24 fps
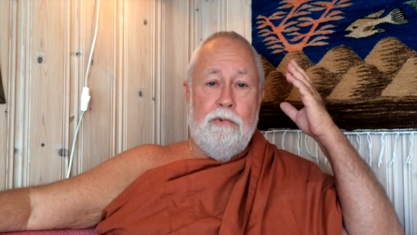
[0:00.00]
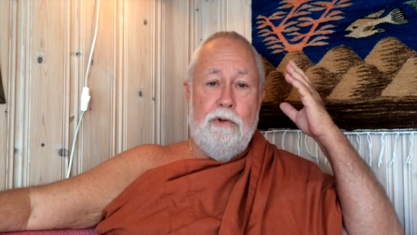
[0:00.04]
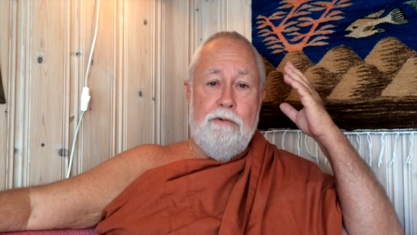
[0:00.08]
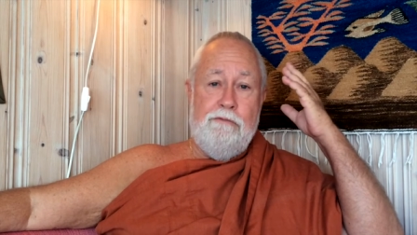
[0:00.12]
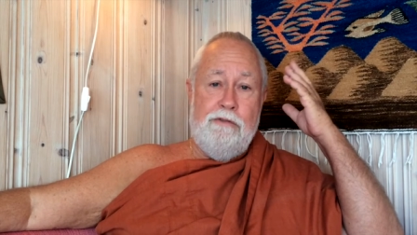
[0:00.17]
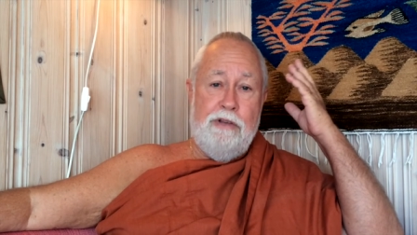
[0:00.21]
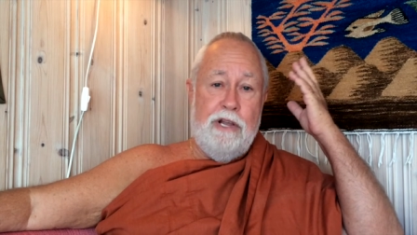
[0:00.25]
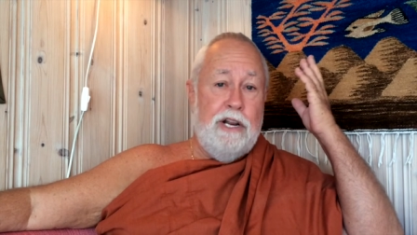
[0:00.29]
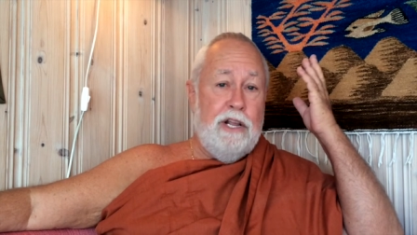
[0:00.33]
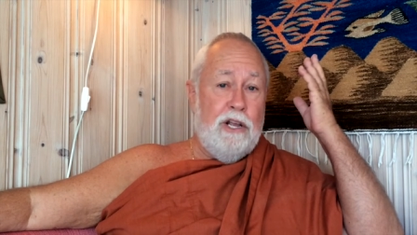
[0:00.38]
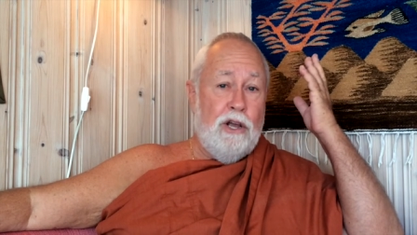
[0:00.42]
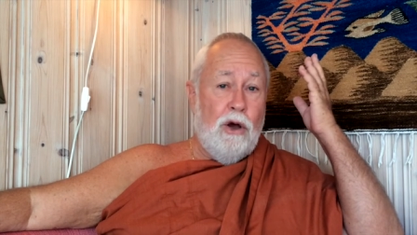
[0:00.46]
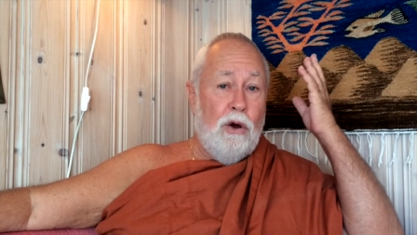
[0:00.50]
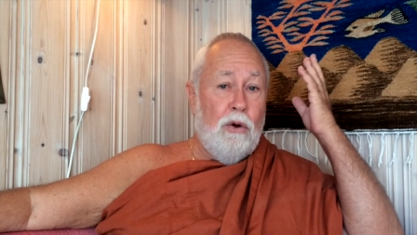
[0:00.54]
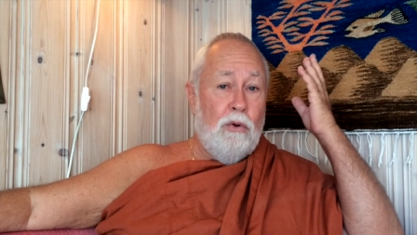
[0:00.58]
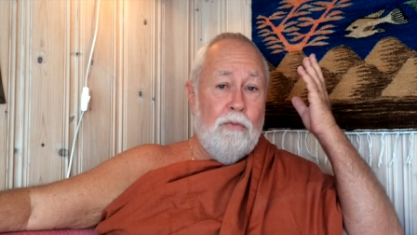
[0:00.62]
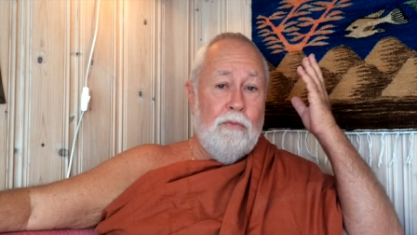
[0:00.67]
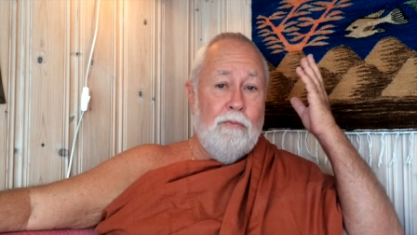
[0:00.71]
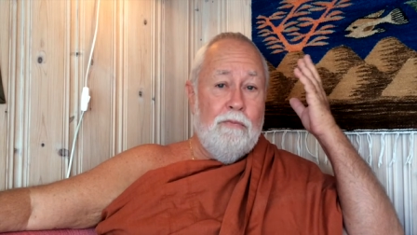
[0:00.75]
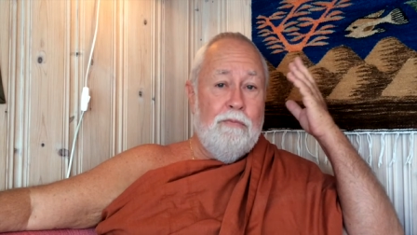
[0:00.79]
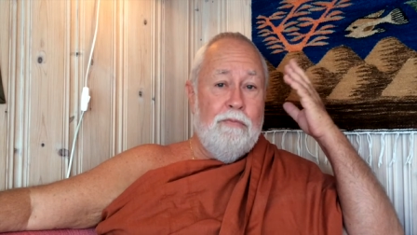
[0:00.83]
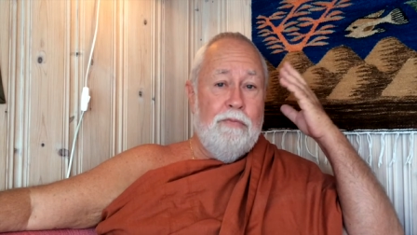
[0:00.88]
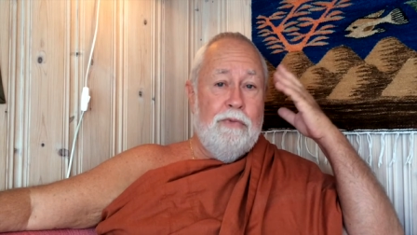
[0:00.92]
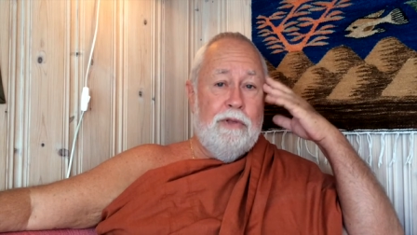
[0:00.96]
a video
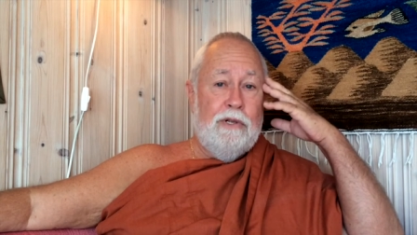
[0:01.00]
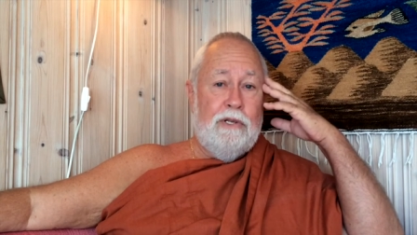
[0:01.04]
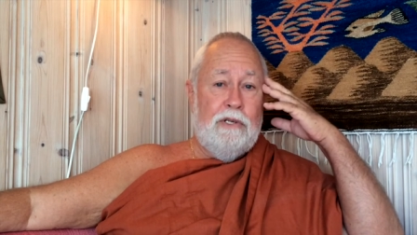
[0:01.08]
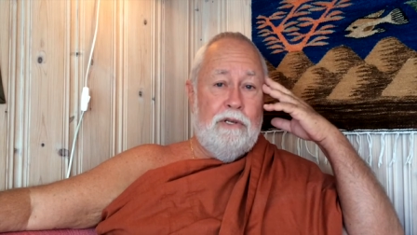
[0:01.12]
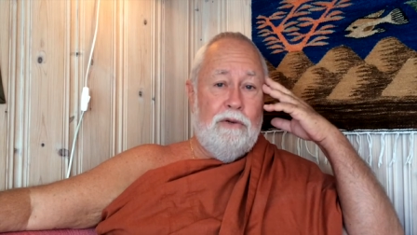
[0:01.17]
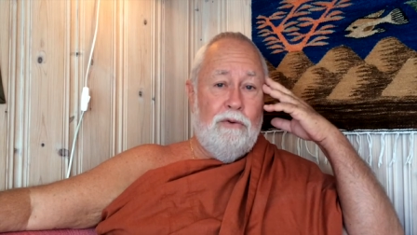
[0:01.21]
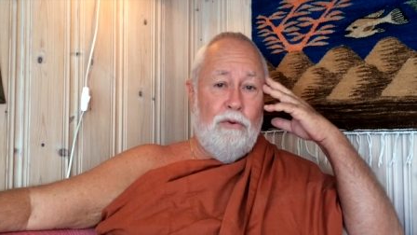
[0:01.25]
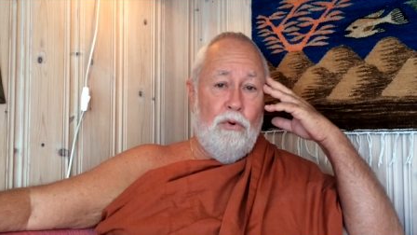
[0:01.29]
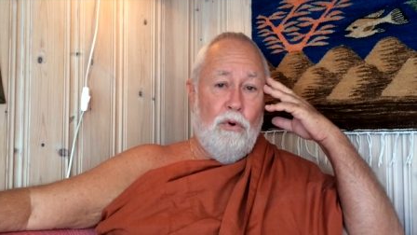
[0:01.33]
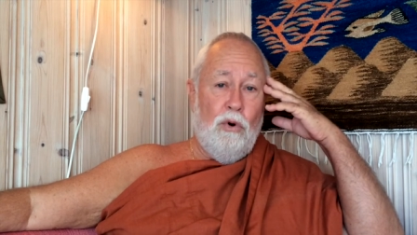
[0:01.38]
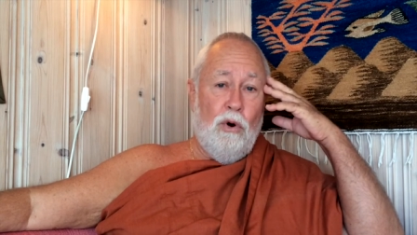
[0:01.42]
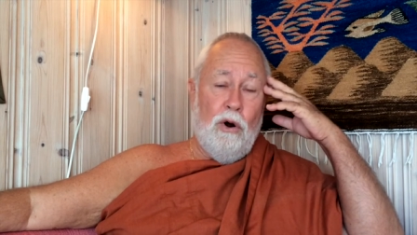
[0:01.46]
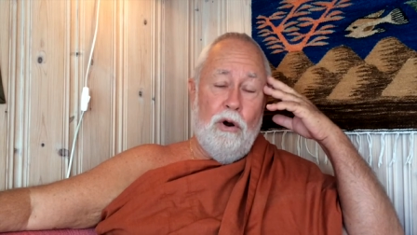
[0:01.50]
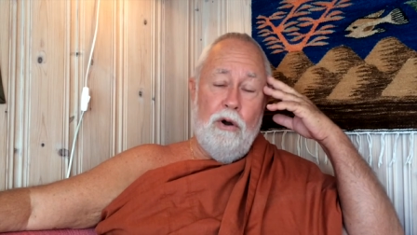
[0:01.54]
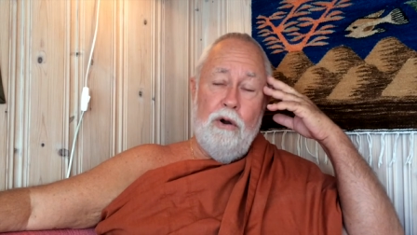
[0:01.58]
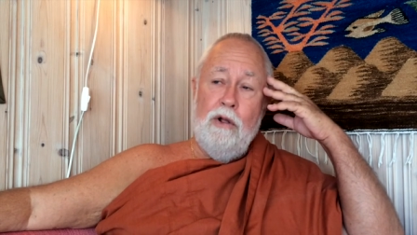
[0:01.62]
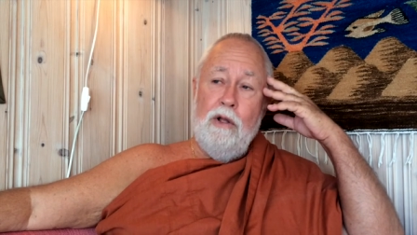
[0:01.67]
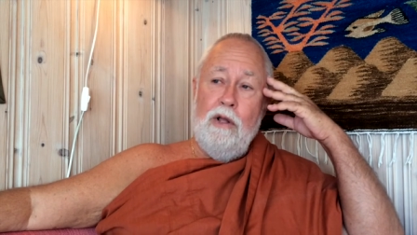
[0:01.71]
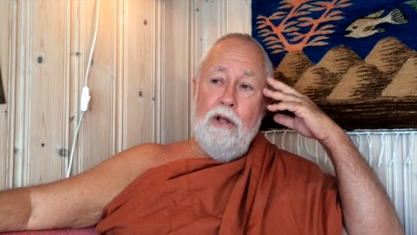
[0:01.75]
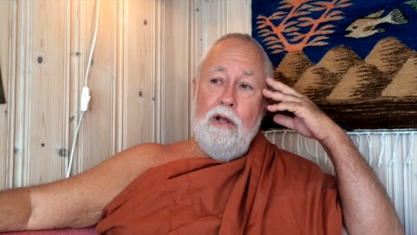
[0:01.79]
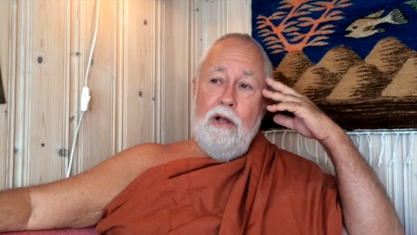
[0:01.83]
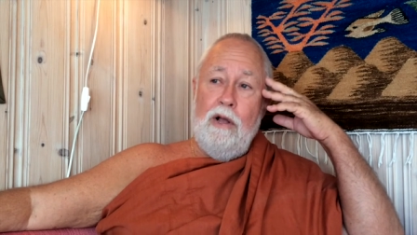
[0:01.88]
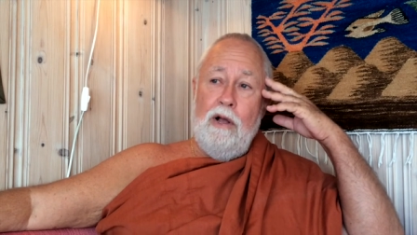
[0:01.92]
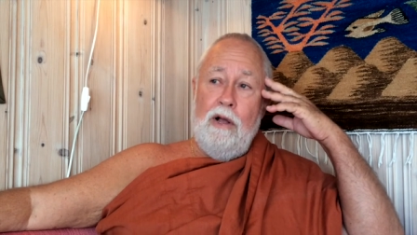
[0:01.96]
or
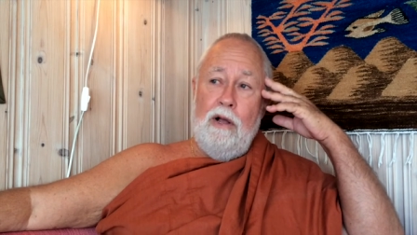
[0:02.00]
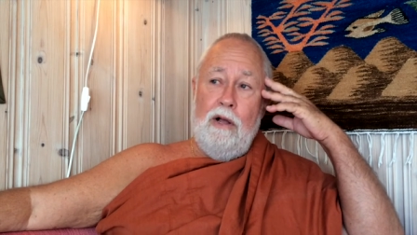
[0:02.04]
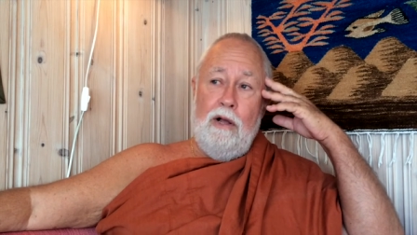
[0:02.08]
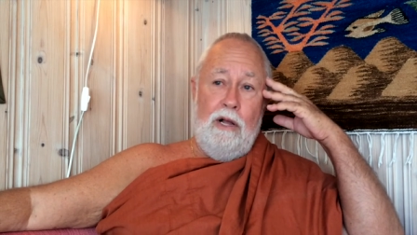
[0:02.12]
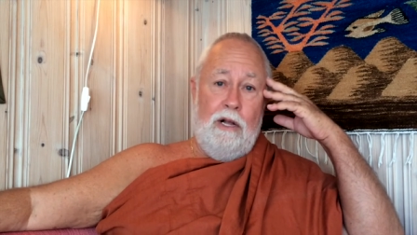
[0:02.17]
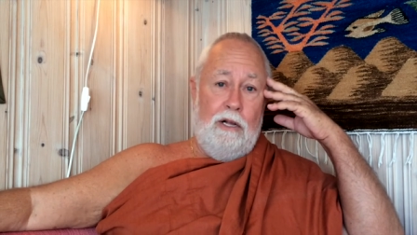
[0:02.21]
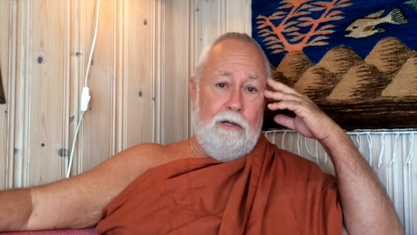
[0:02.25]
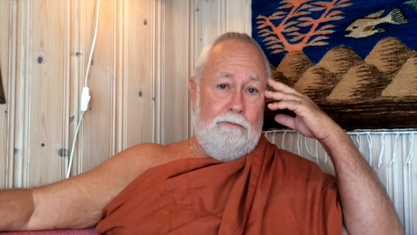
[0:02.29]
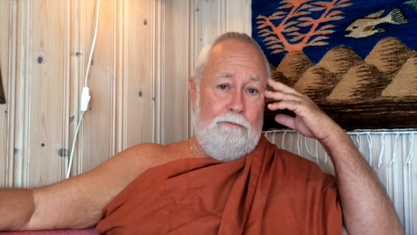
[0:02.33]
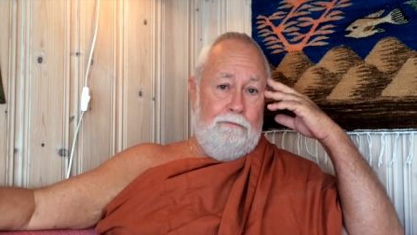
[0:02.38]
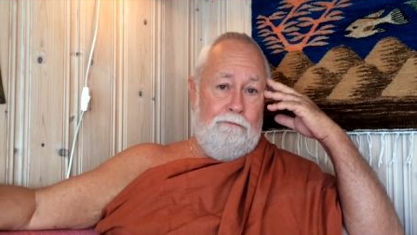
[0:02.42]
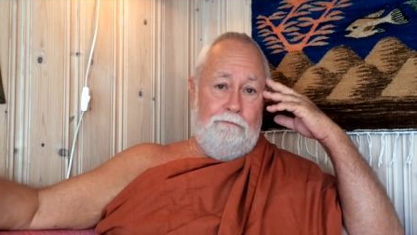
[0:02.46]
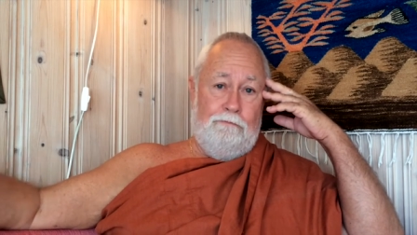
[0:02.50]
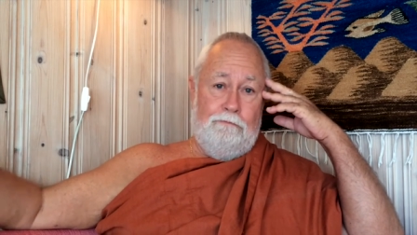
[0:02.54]
uh,